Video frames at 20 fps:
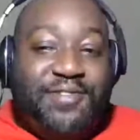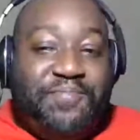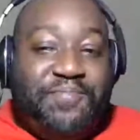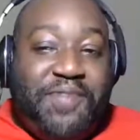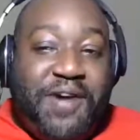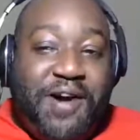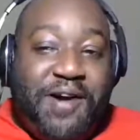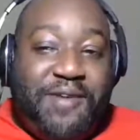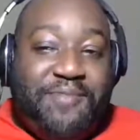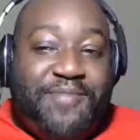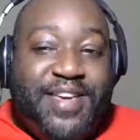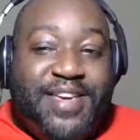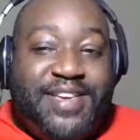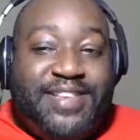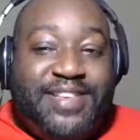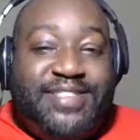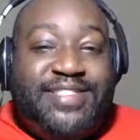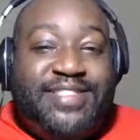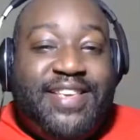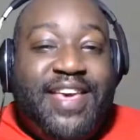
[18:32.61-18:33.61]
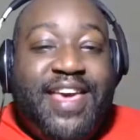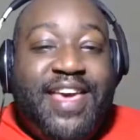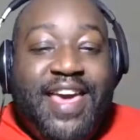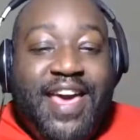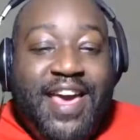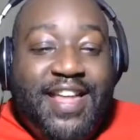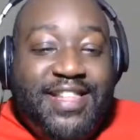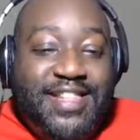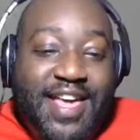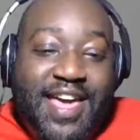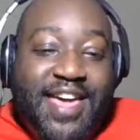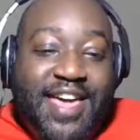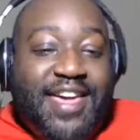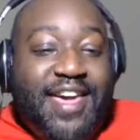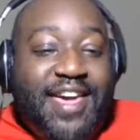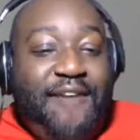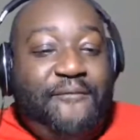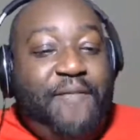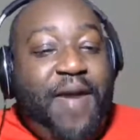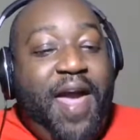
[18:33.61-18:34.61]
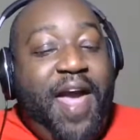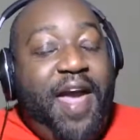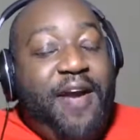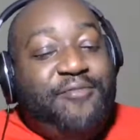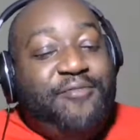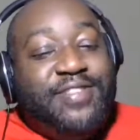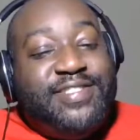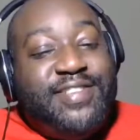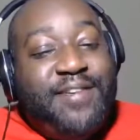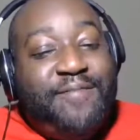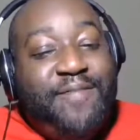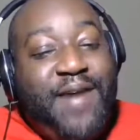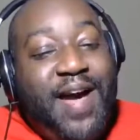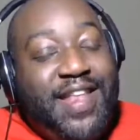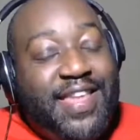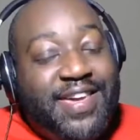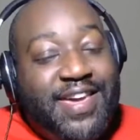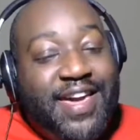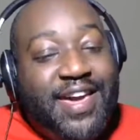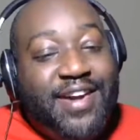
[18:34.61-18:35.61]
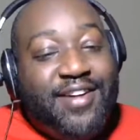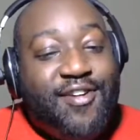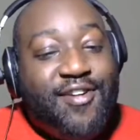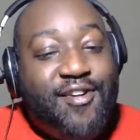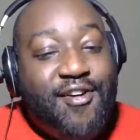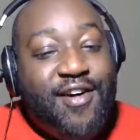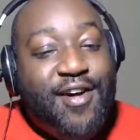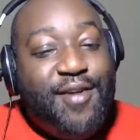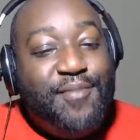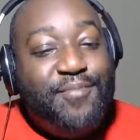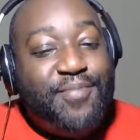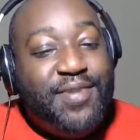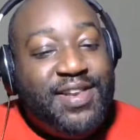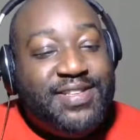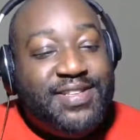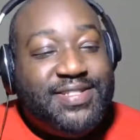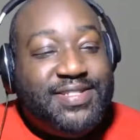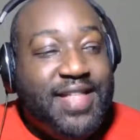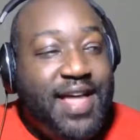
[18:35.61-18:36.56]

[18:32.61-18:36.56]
apartments and then get mad when somebody get caught. But it's